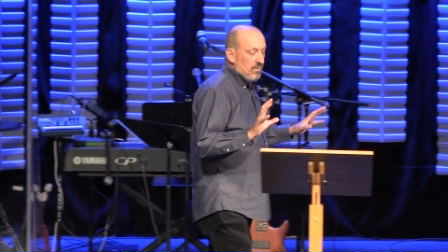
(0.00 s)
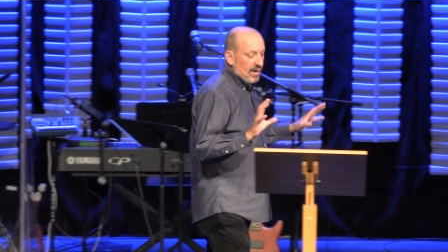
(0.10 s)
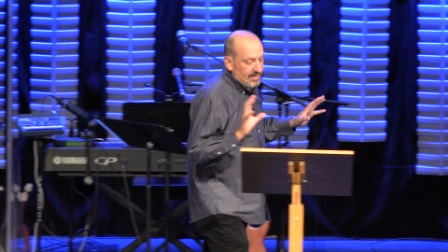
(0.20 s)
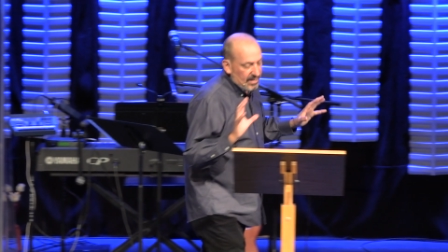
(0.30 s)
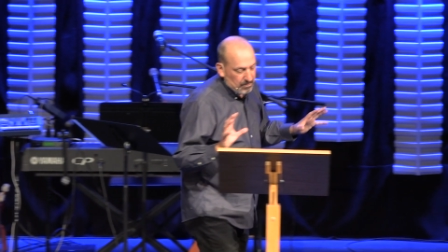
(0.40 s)

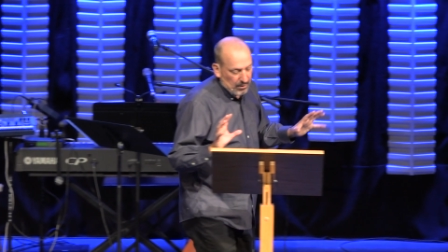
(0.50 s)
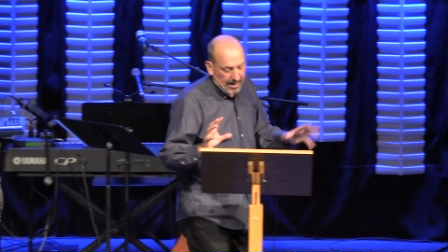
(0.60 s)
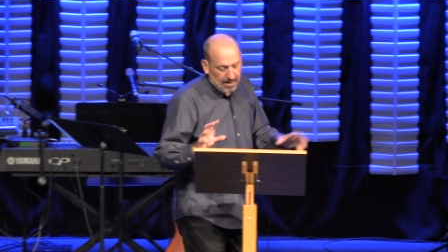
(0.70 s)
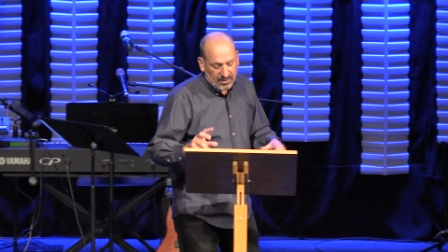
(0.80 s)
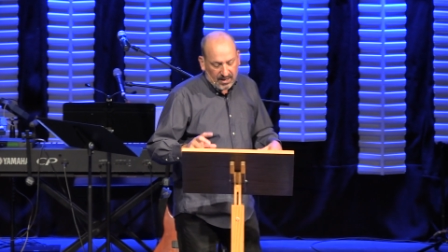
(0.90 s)
But I did
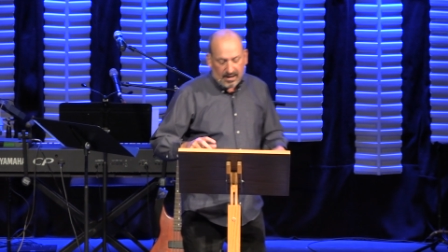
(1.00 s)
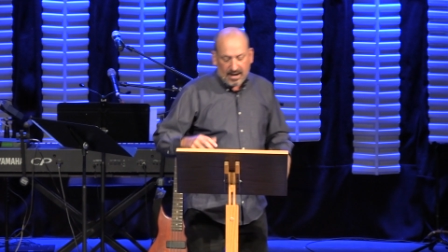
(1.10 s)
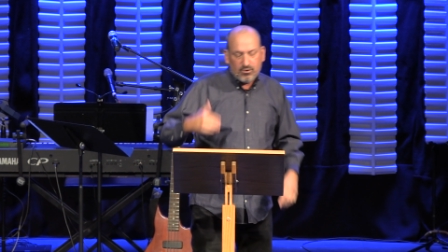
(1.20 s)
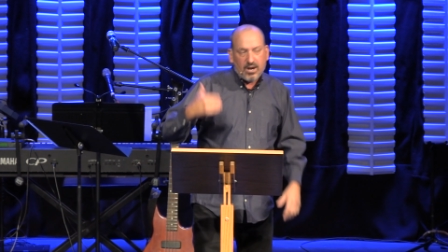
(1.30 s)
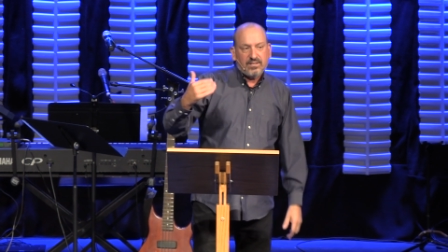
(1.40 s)
bring up the, I
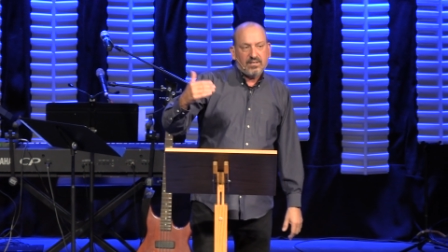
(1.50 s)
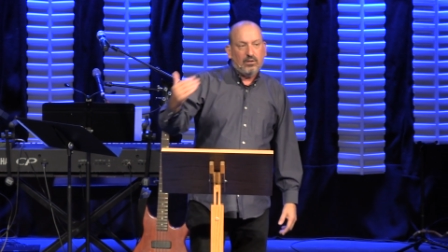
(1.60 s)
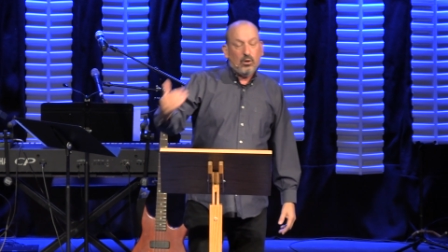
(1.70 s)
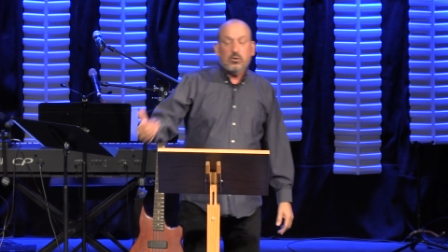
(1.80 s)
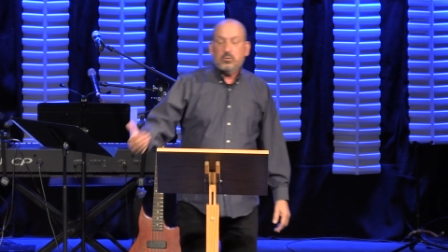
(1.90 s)
addressed the
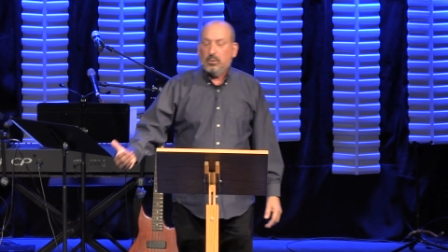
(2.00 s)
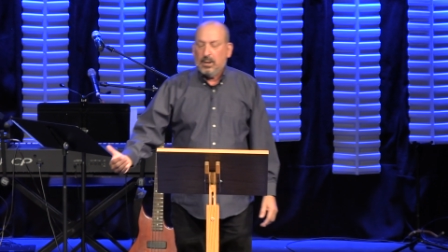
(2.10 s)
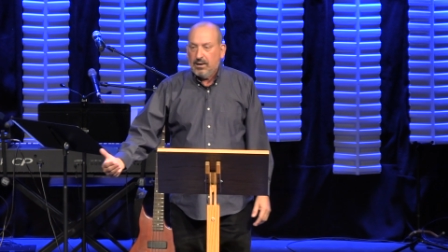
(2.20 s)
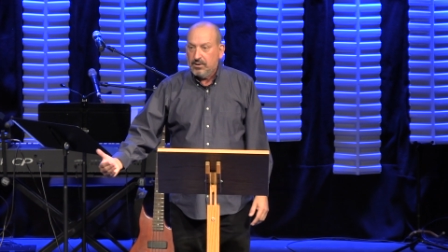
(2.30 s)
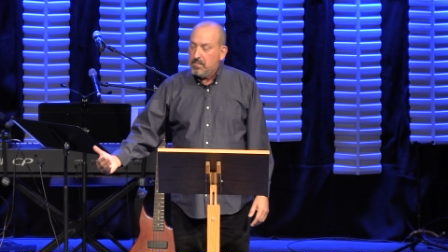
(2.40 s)
Lord's
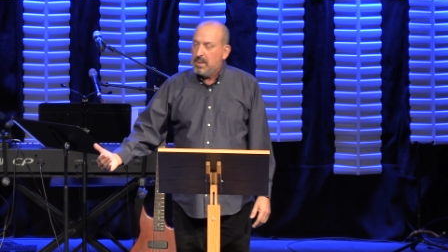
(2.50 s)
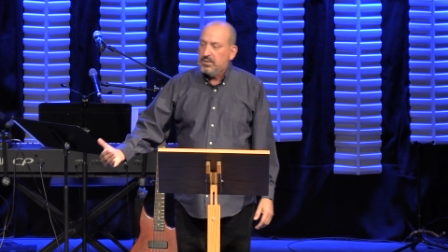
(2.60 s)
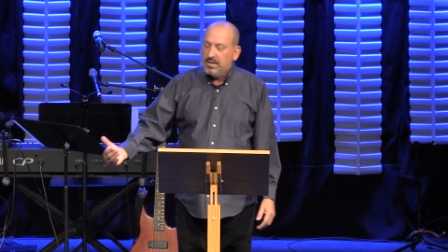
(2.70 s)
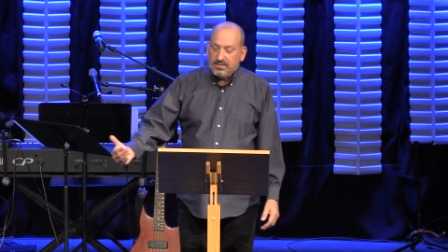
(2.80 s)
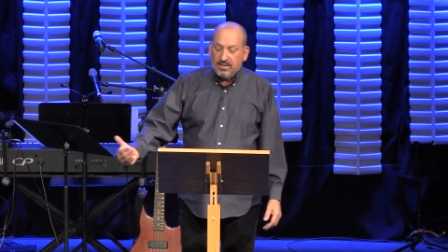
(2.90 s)
Prayer. Do you
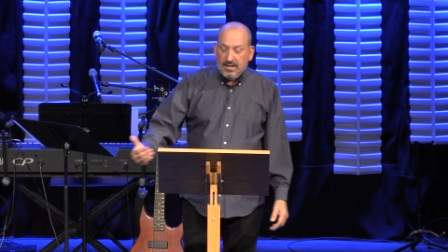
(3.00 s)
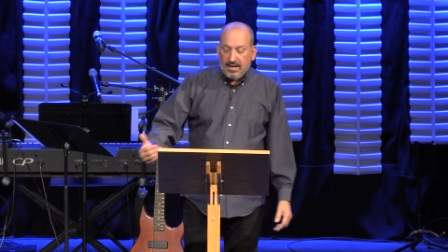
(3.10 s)
remember this?